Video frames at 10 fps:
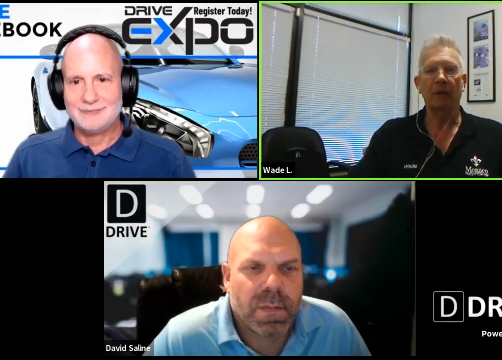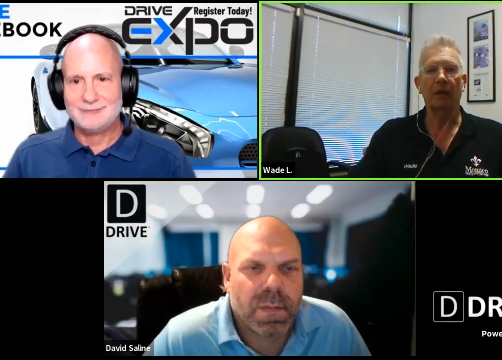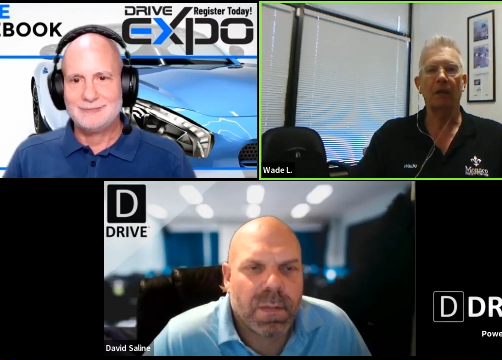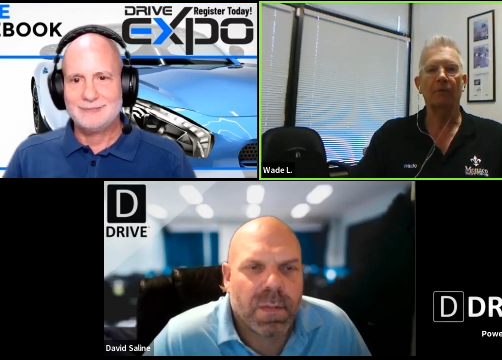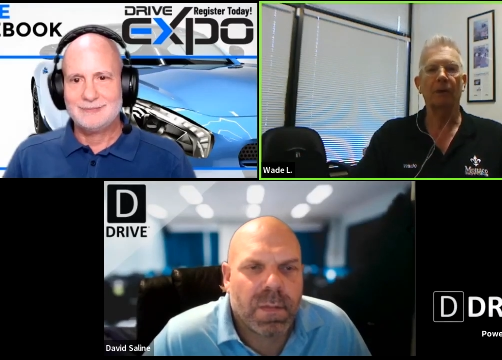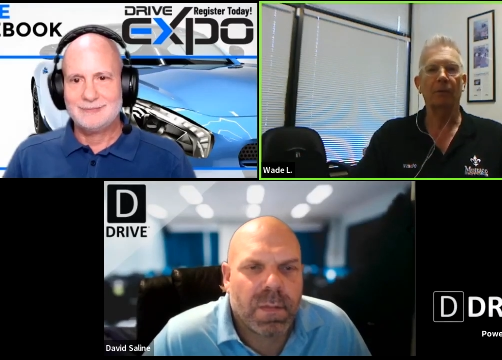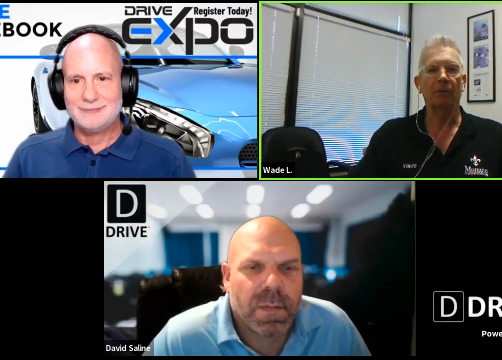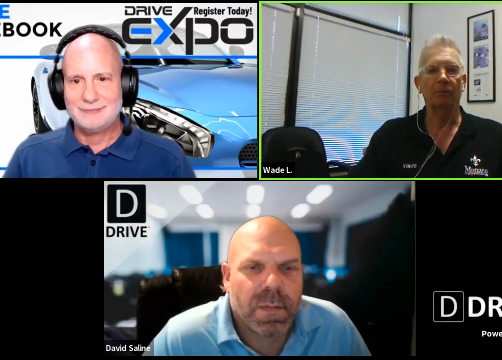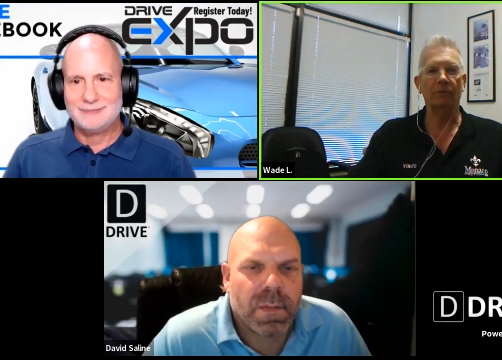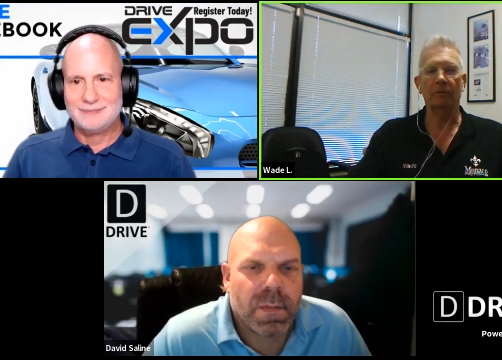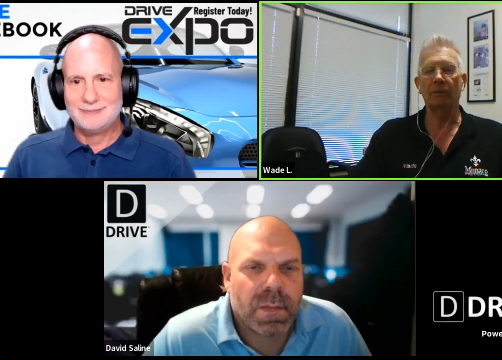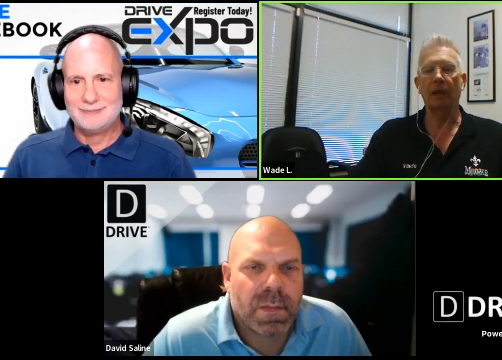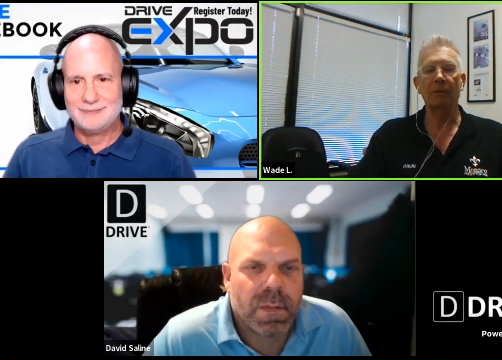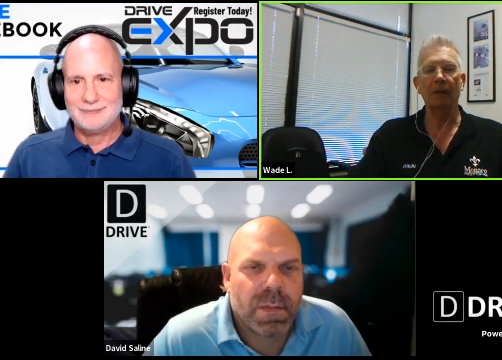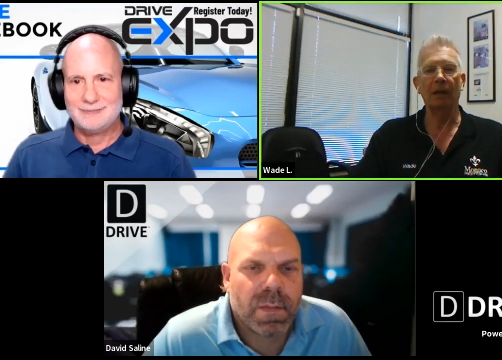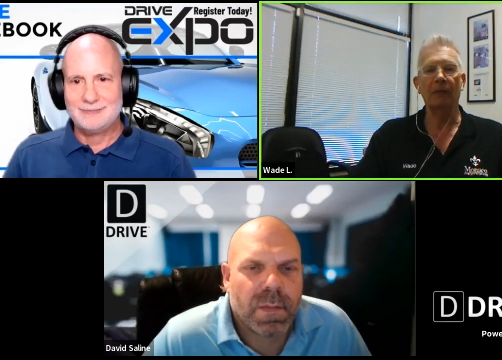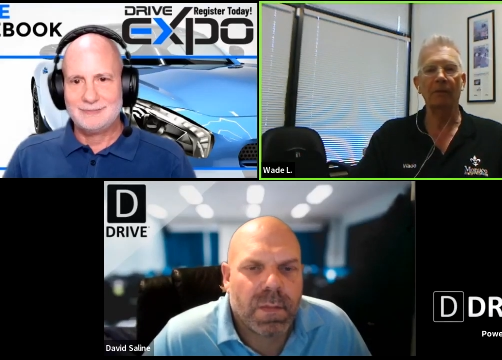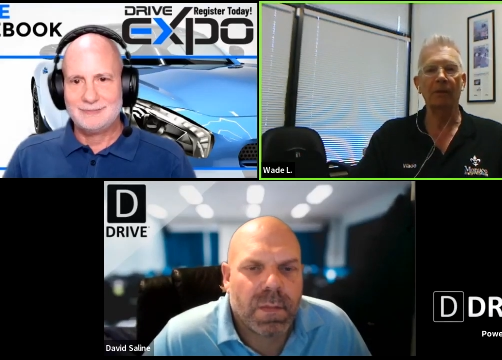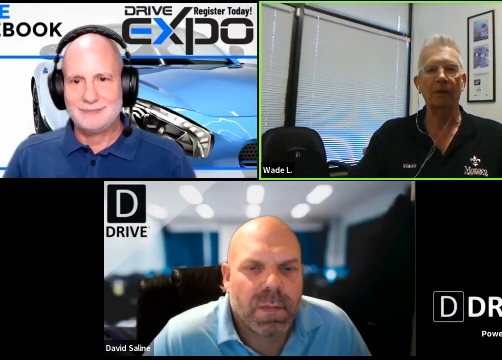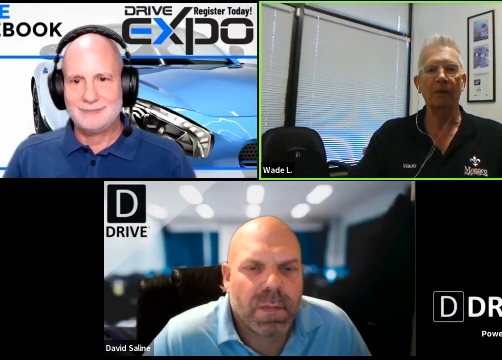Speaker 1: Uh, that was, I mean,
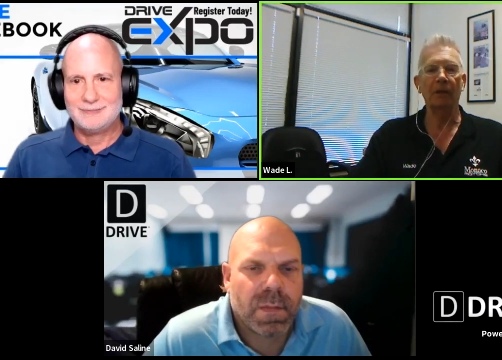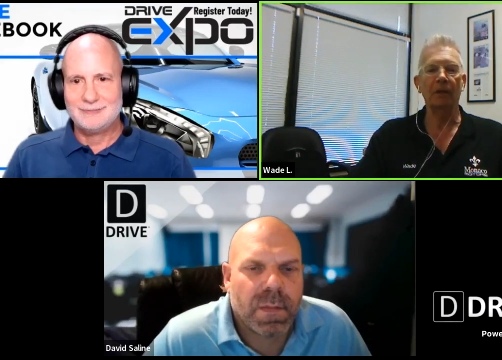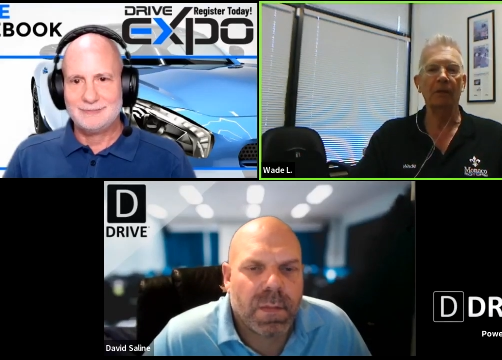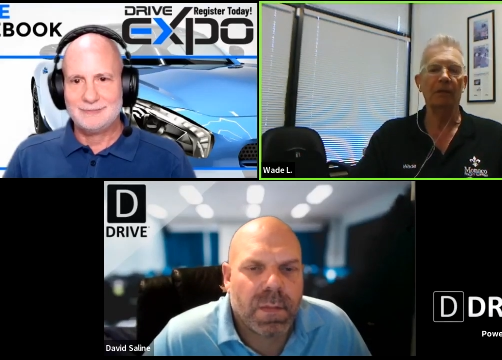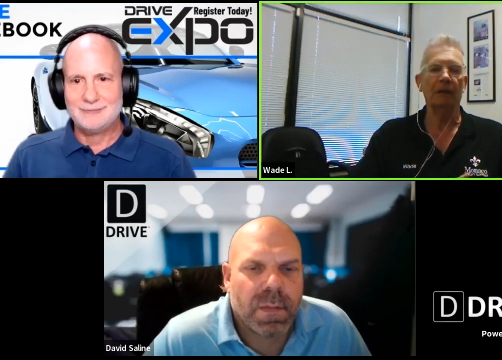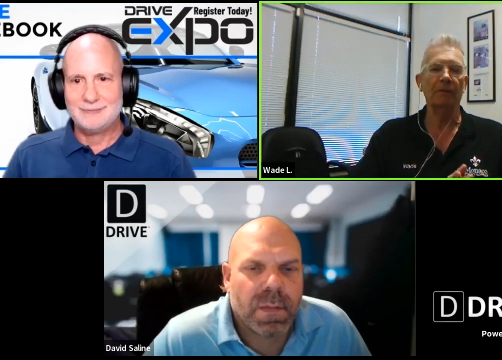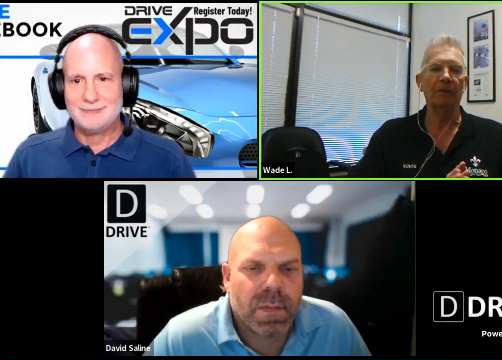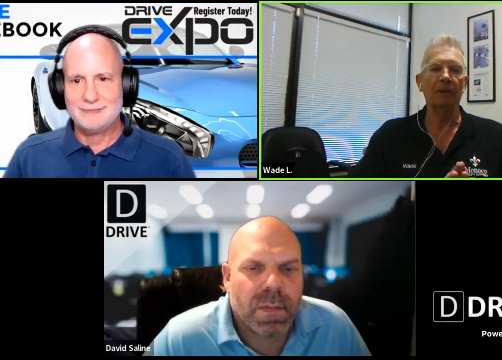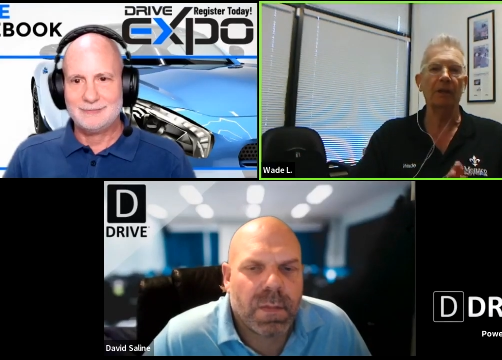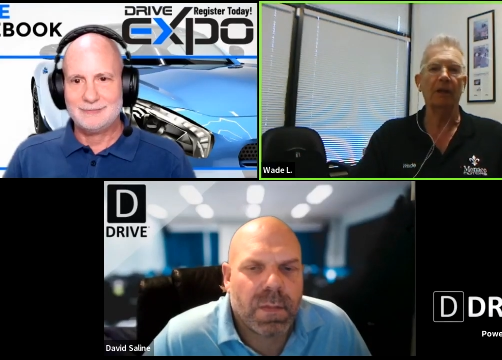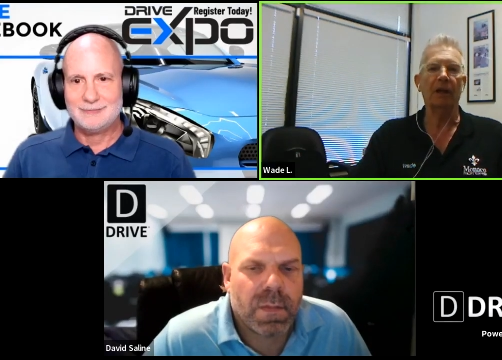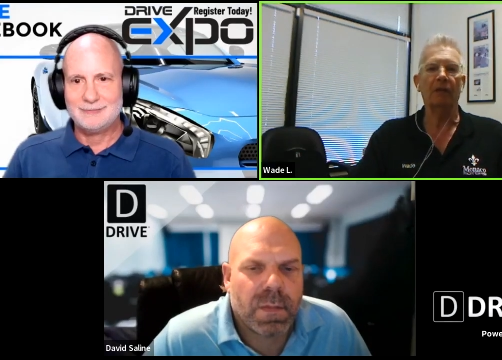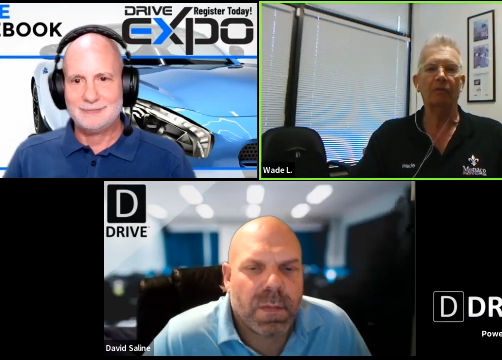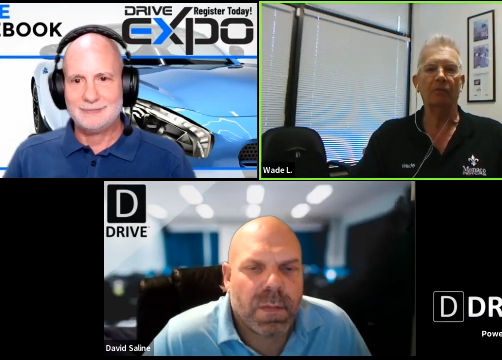everything everything as